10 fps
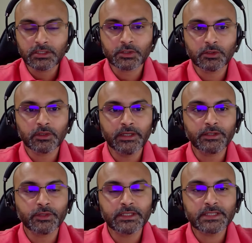So in
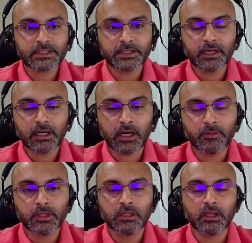today's agenda, I
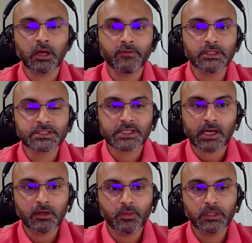will
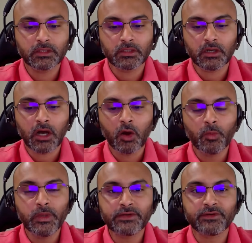start with
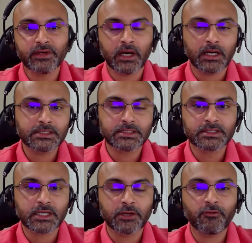how we triage
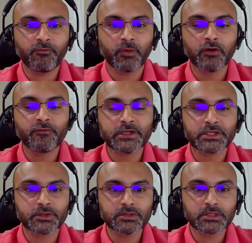this kind of perf
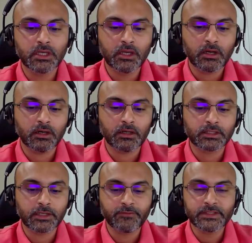issues
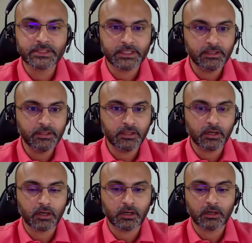that we see
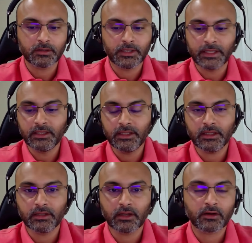daily
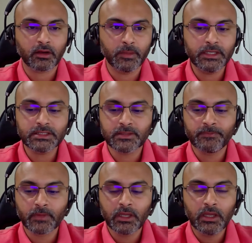in our commits,